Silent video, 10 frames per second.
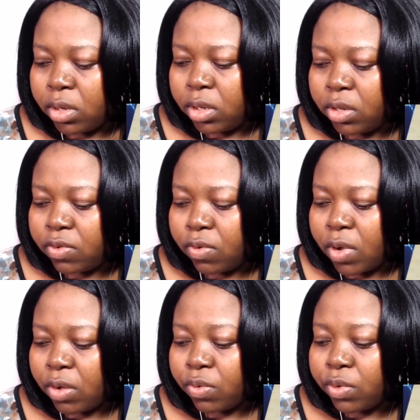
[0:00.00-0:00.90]
Since
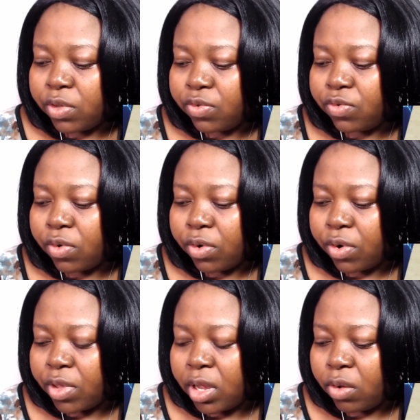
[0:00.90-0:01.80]
Kohaku is
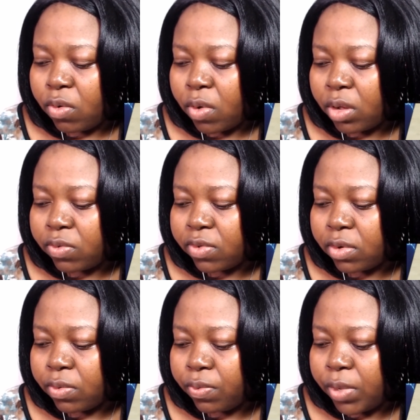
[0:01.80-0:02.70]
stronger, then Kohaku's
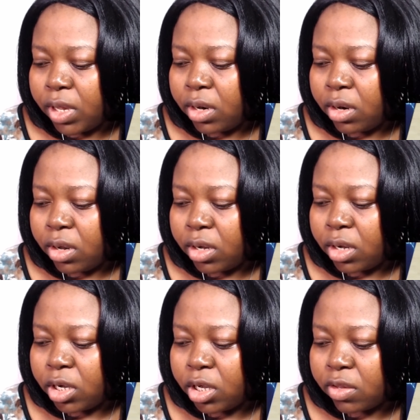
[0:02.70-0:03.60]
gonna win,
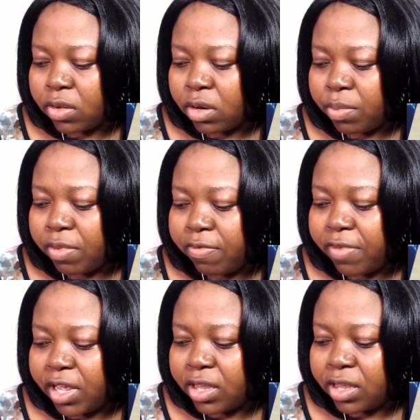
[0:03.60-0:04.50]
and she's gonna be
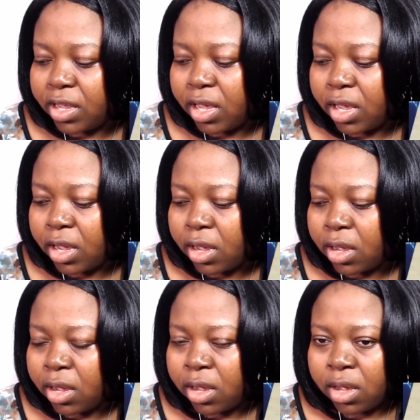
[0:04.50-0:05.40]
facing.